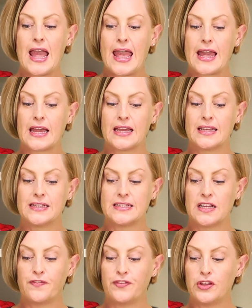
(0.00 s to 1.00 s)
And
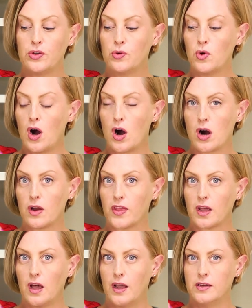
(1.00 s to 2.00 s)
if you are the
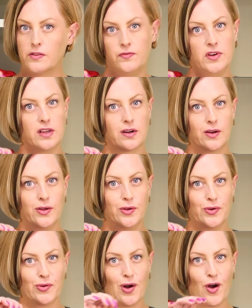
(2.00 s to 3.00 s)
kind of knitter
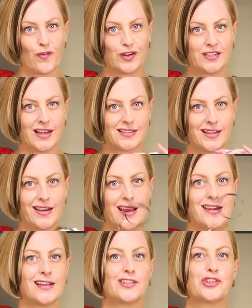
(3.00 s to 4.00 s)
who overdoes it
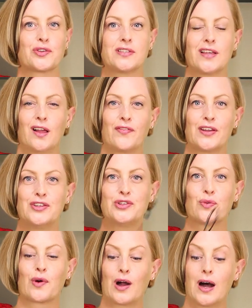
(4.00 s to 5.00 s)
and knits yourself into